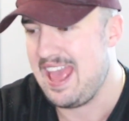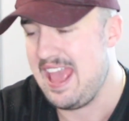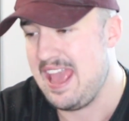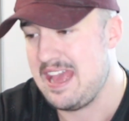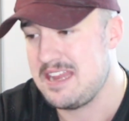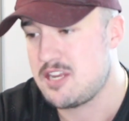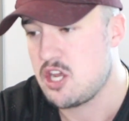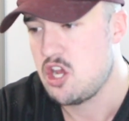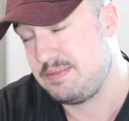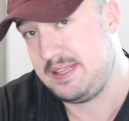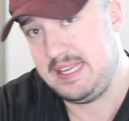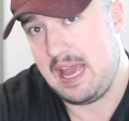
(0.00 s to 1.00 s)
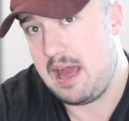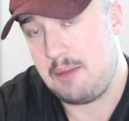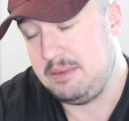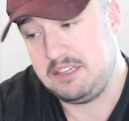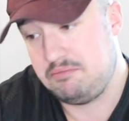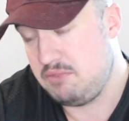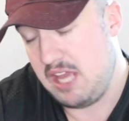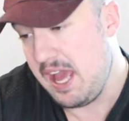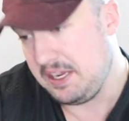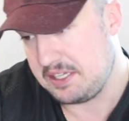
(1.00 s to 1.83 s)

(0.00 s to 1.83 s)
And yeah, I mean, yeah,